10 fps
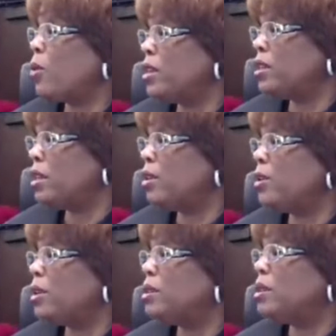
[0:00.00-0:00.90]
Wednesday and
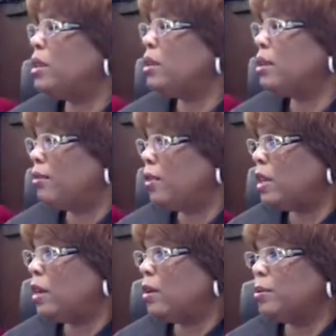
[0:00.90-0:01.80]
you can see the
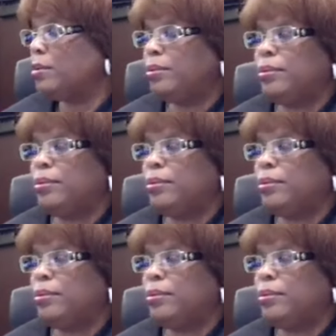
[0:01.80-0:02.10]
video.